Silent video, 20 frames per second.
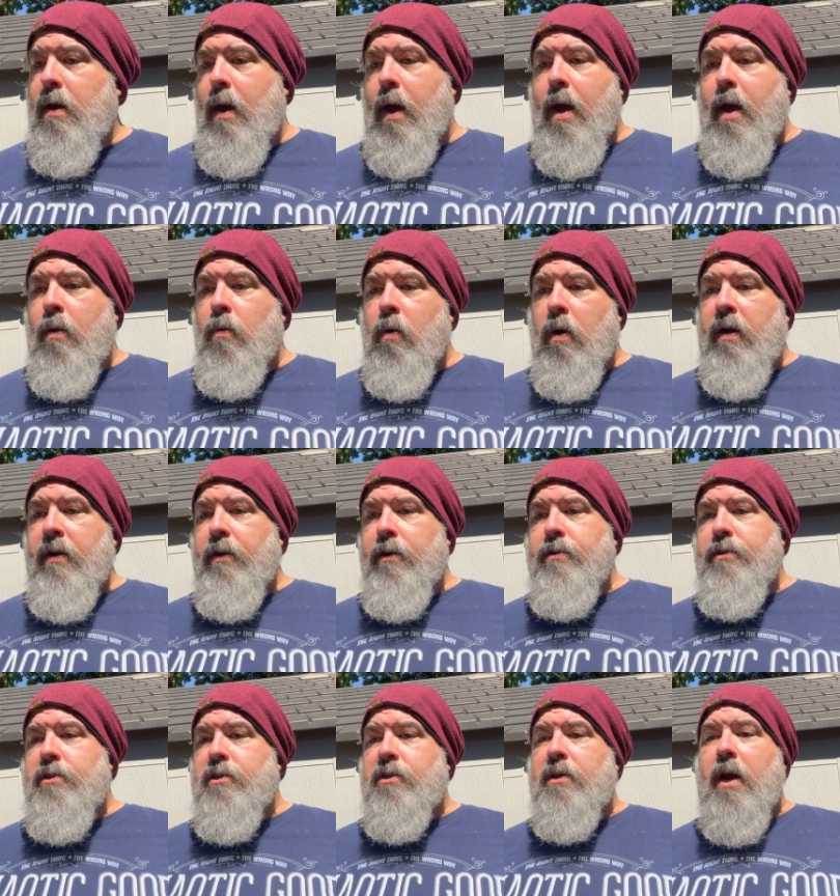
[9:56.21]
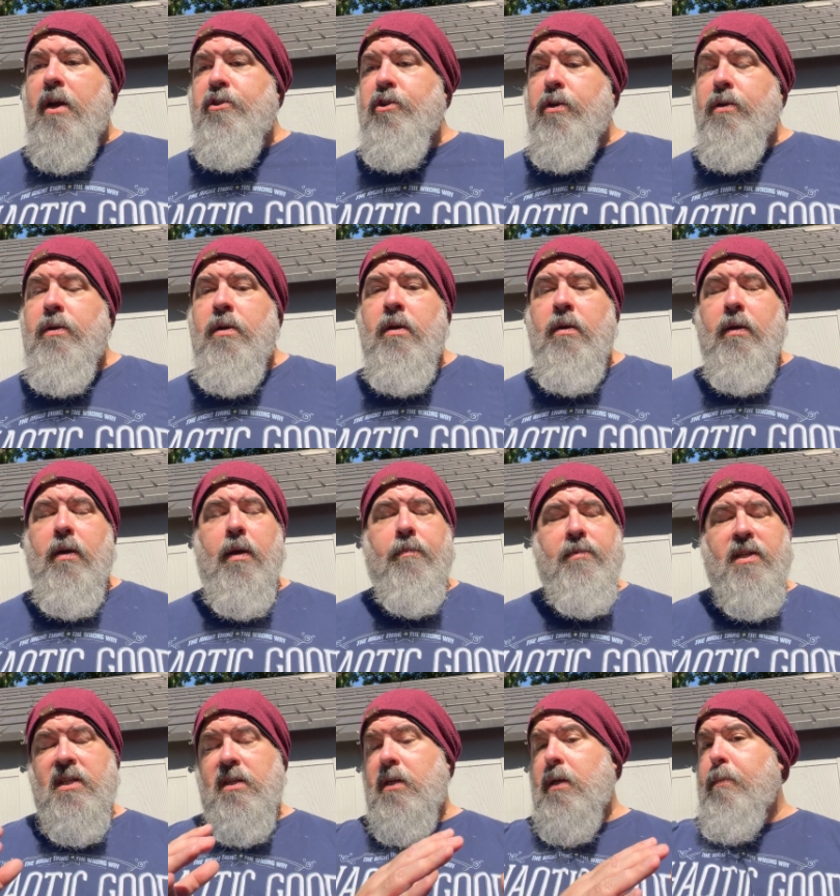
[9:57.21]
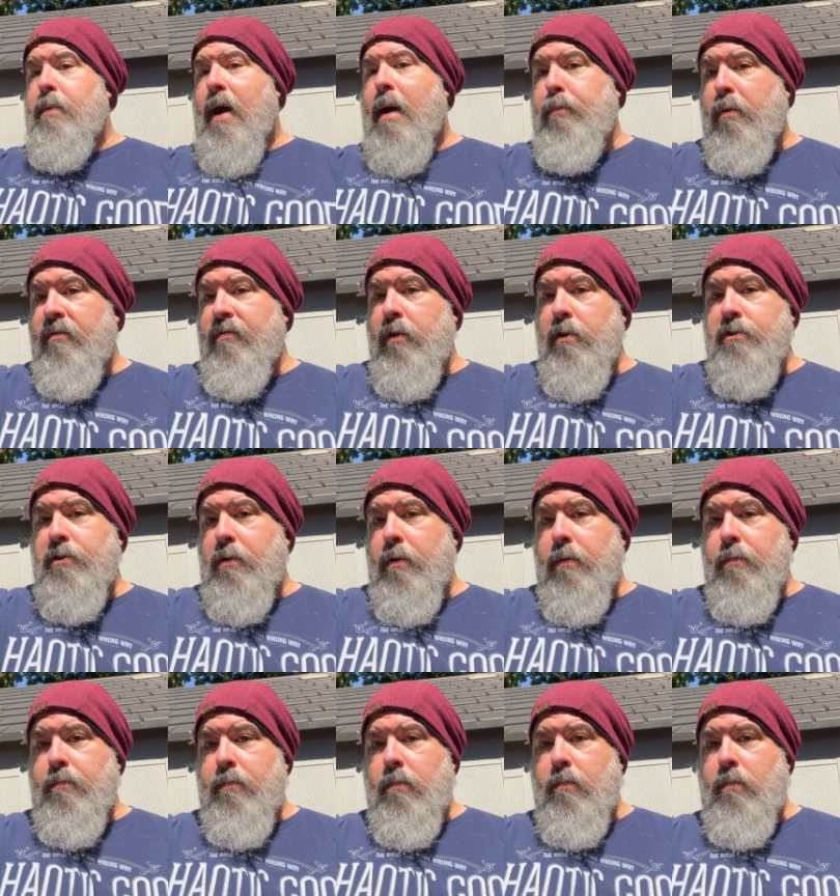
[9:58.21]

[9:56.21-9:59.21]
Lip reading: and want a good discussion, come to CPAP Reviews group.